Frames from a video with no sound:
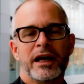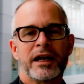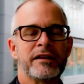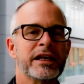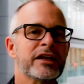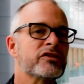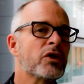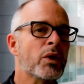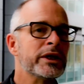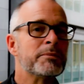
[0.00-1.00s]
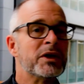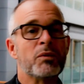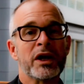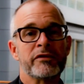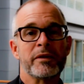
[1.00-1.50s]
And I think it's going to be
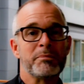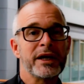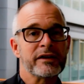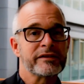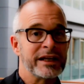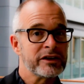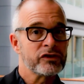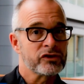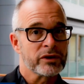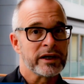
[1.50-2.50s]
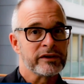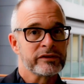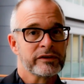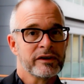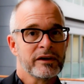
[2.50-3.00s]
one of the biggest industries